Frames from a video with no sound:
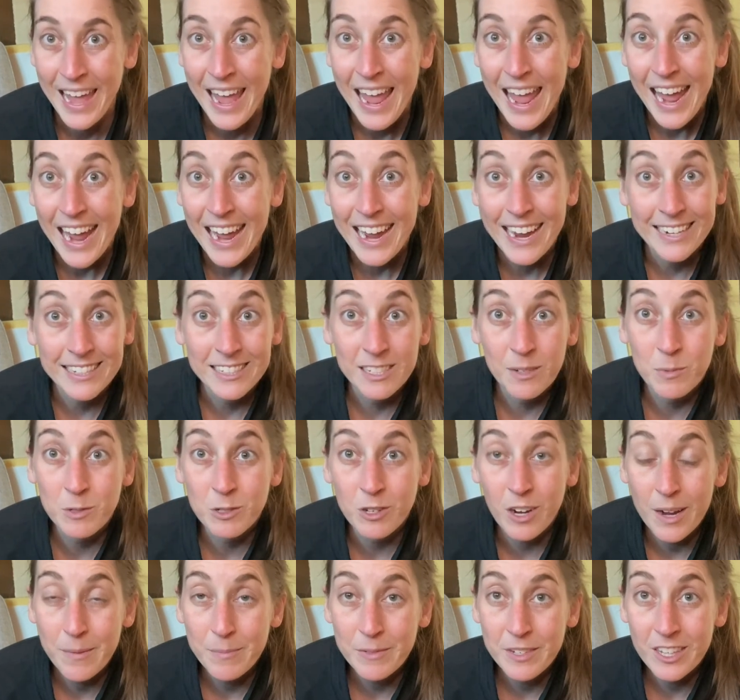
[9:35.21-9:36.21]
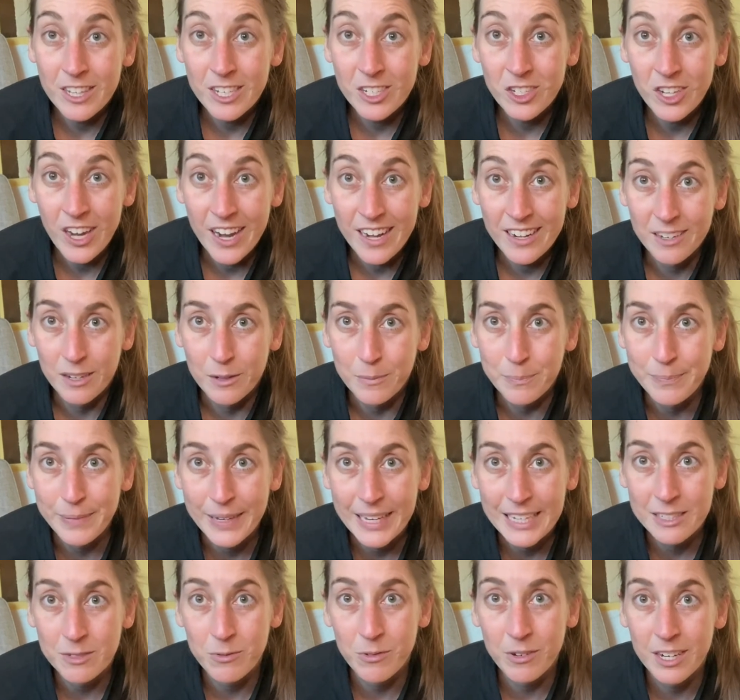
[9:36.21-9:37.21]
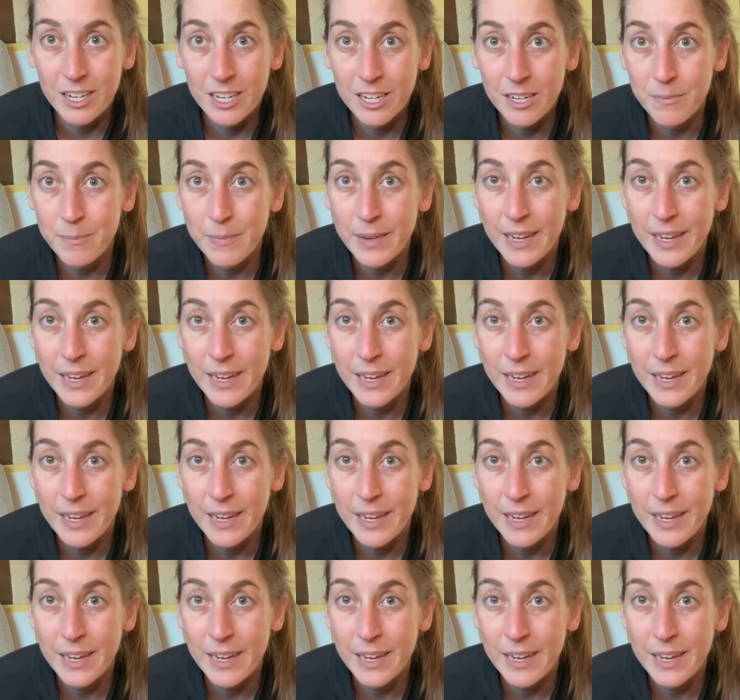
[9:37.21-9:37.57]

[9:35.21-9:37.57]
and subscribe to the channel, because we're going to be